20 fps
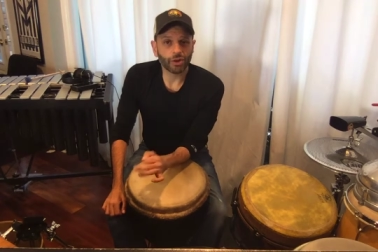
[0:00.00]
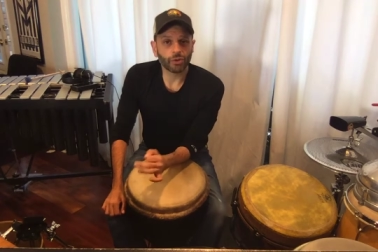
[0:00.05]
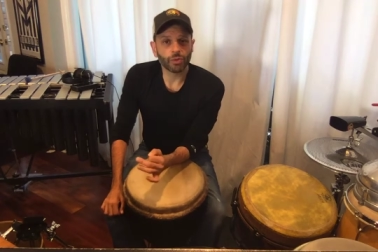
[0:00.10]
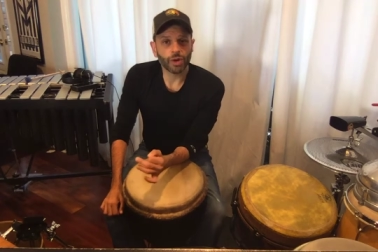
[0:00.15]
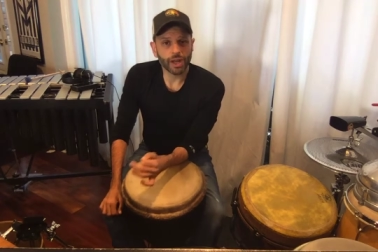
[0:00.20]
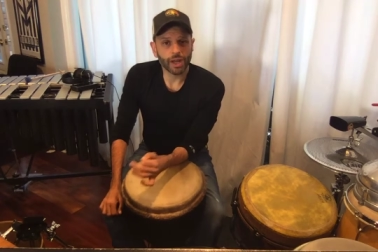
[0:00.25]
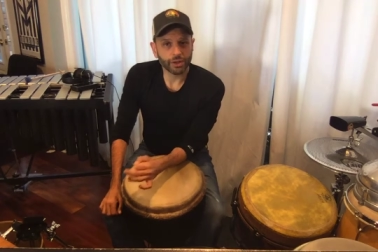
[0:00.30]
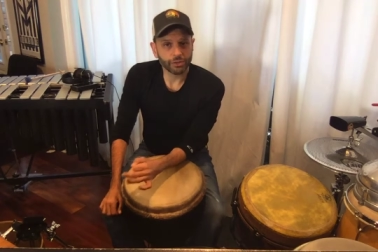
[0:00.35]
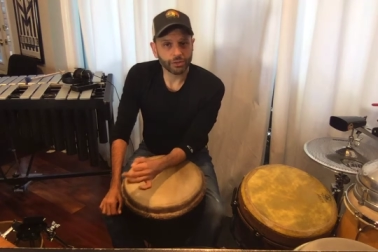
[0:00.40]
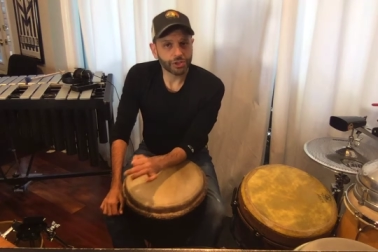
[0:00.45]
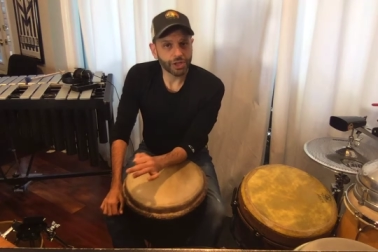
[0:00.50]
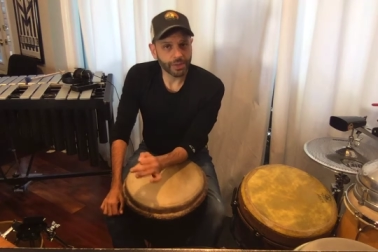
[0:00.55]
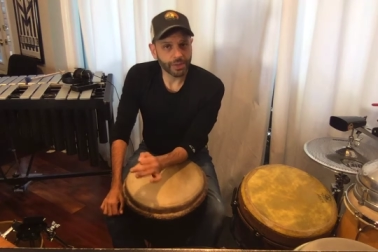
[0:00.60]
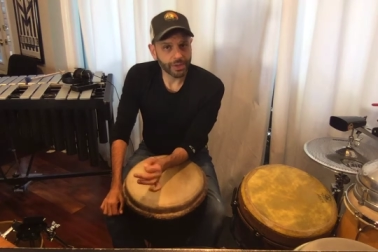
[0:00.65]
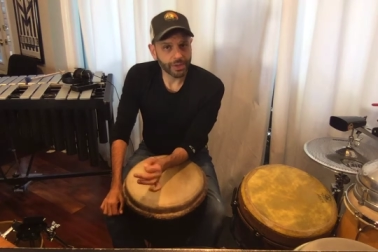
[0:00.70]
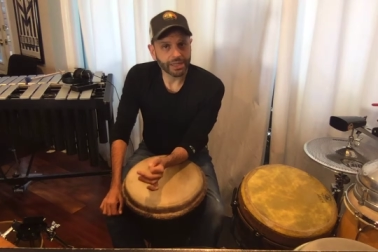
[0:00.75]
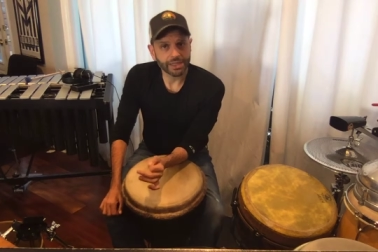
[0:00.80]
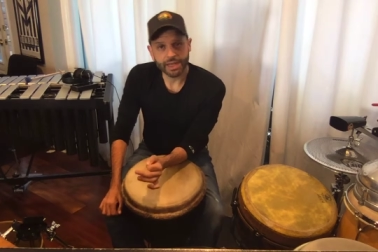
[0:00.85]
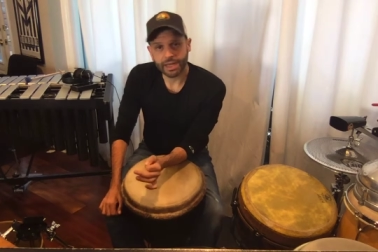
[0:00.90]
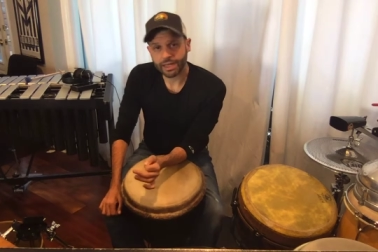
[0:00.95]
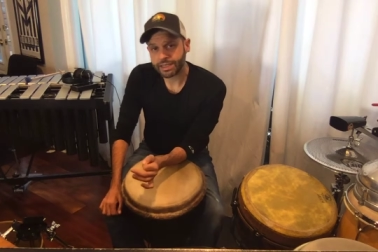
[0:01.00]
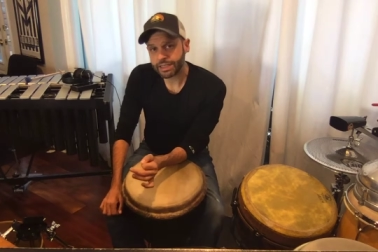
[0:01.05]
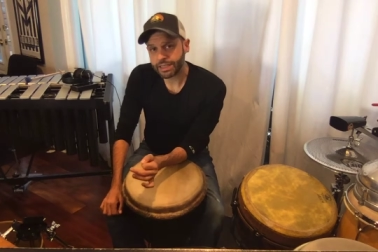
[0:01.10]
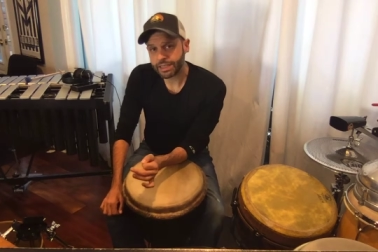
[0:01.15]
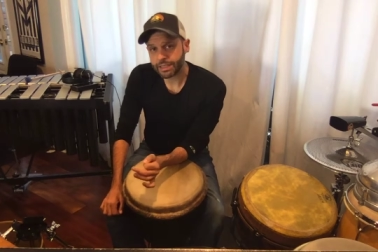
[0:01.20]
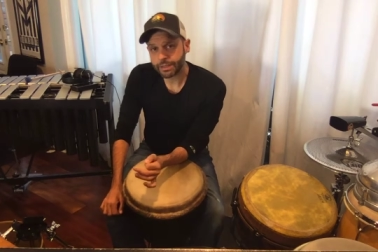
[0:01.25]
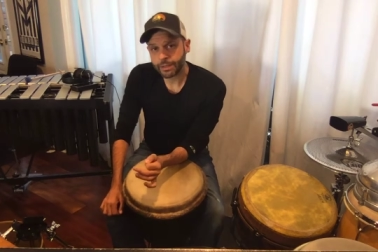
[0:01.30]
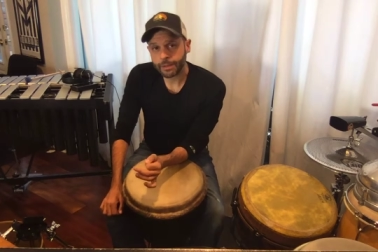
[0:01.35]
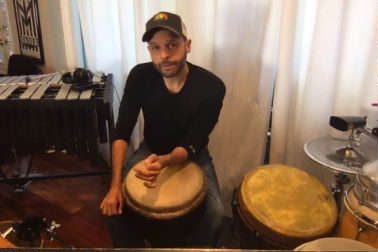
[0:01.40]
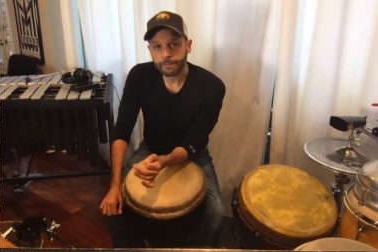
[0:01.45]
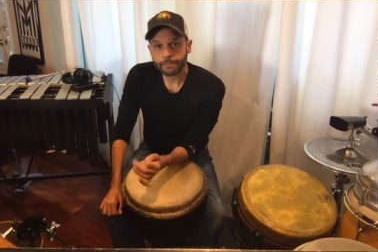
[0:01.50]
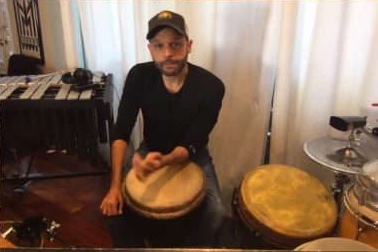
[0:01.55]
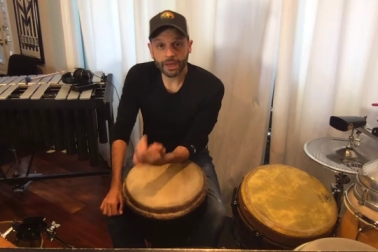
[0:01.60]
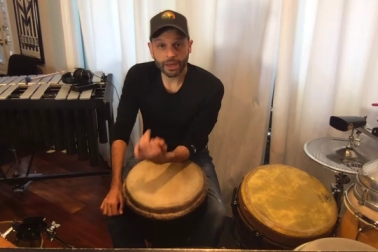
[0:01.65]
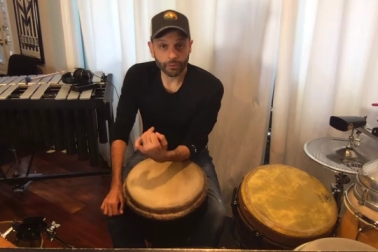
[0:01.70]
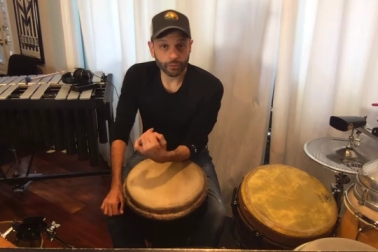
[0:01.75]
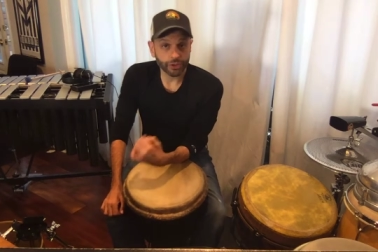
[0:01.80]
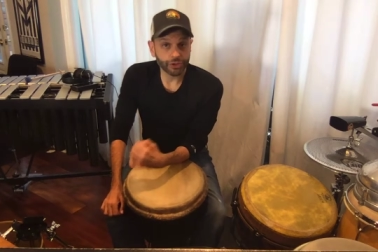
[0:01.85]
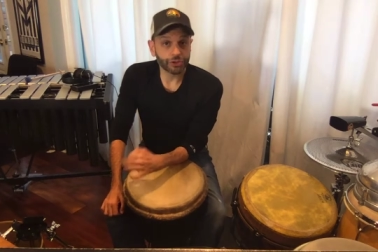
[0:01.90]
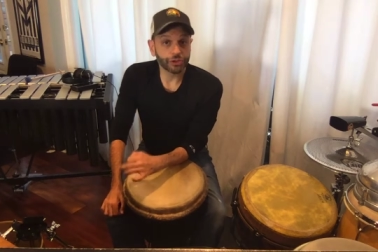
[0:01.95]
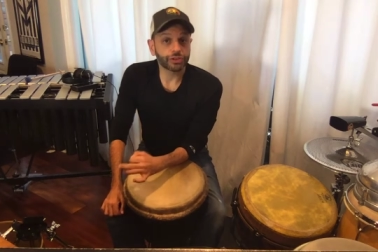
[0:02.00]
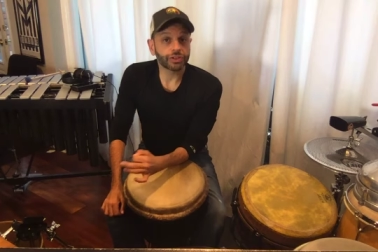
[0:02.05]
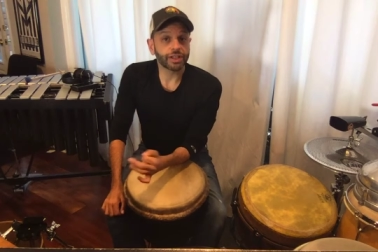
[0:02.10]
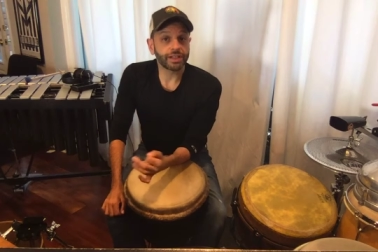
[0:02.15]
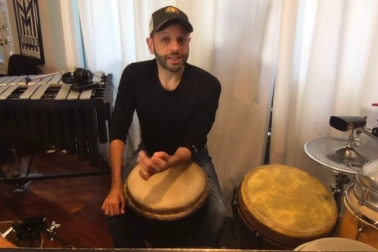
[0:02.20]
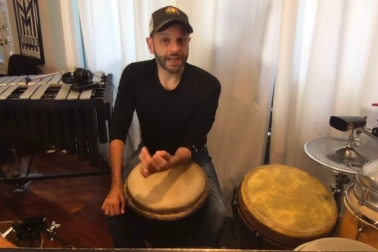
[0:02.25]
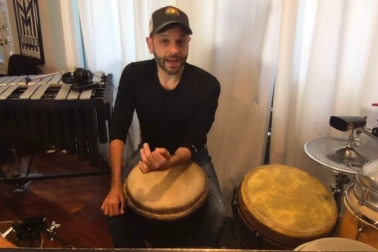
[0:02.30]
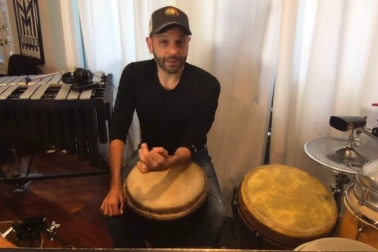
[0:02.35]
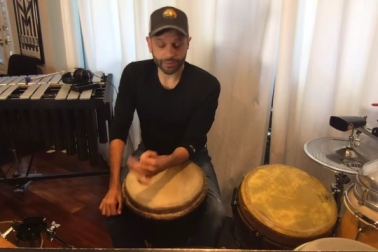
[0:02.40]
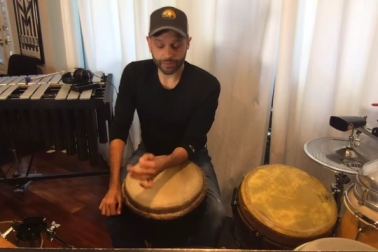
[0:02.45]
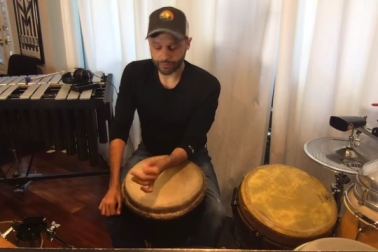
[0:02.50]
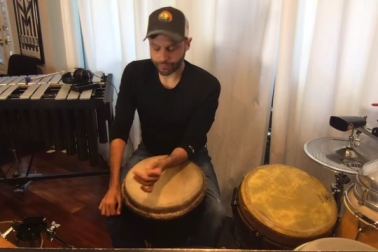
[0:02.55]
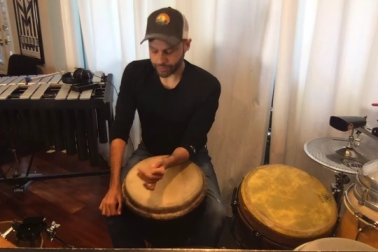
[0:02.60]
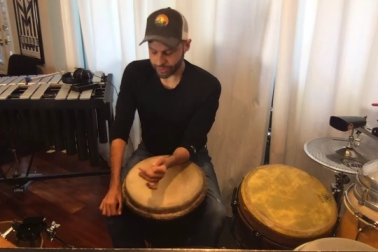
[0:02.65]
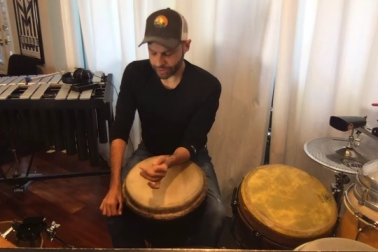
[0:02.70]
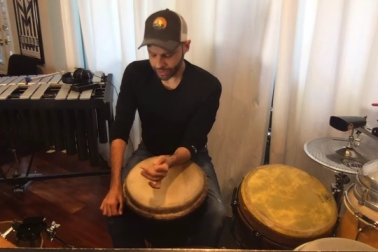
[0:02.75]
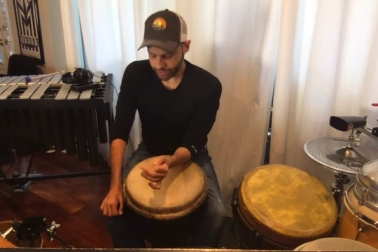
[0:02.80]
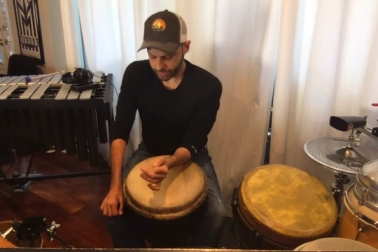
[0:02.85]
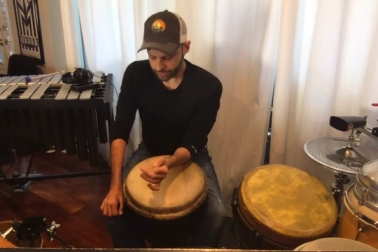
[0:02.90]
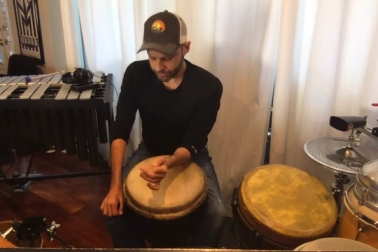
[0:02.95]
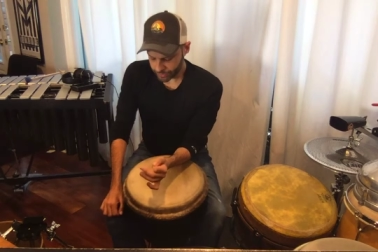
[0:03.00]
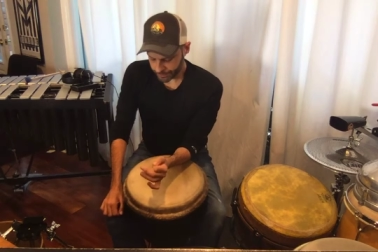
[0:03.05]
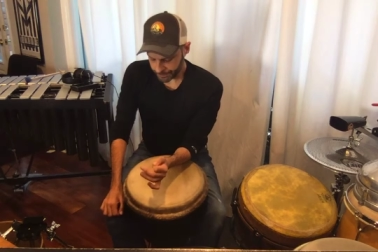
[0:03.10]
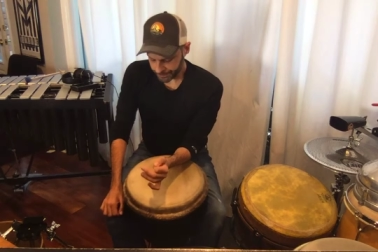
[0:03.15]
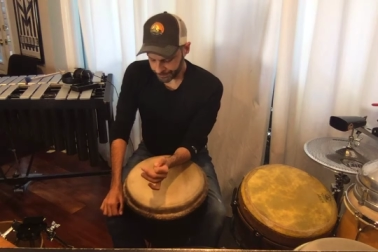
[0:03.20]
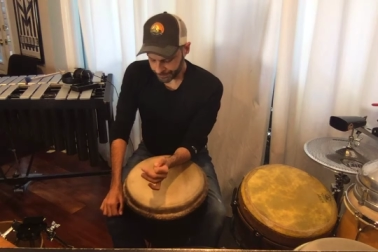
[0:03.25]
around djembe technique and we just adapt them for the others